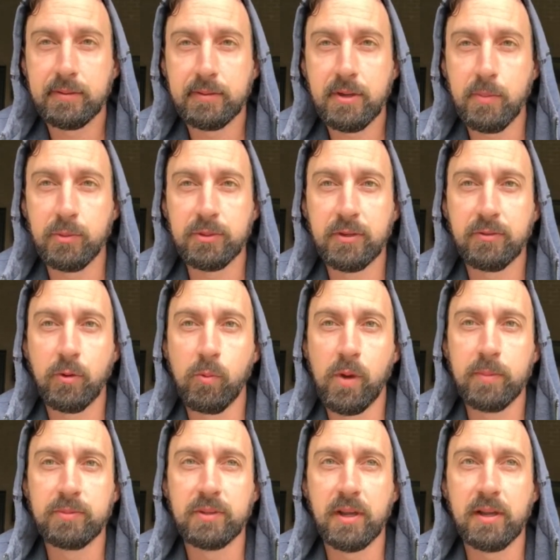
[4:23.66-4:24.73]
couple different
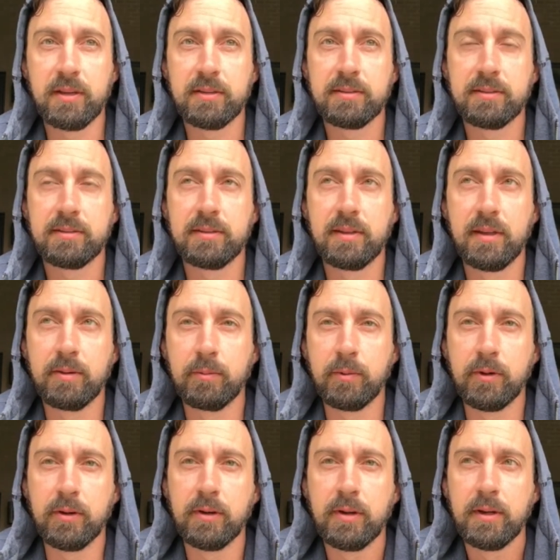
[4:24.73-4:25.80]
websites that
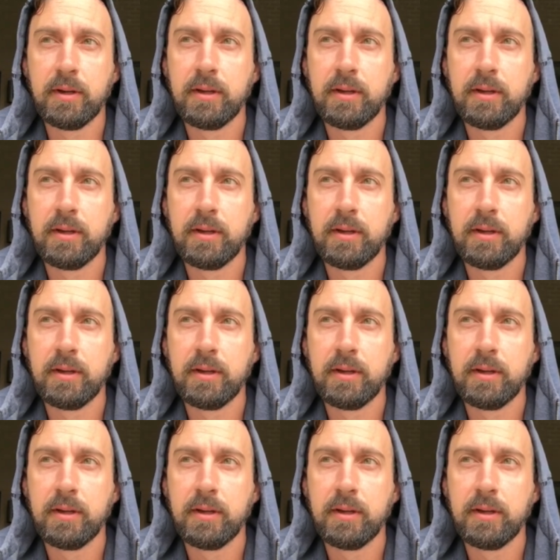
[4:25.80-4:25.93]
were